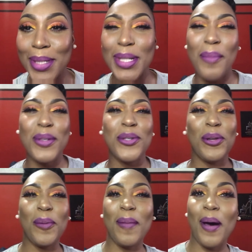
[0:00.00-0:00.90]
Summer's
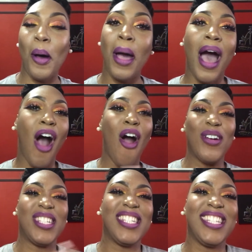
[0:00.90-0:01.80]
all about our
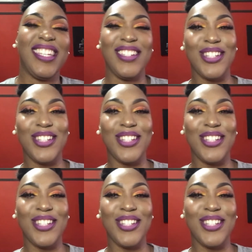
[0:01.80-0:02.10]
skin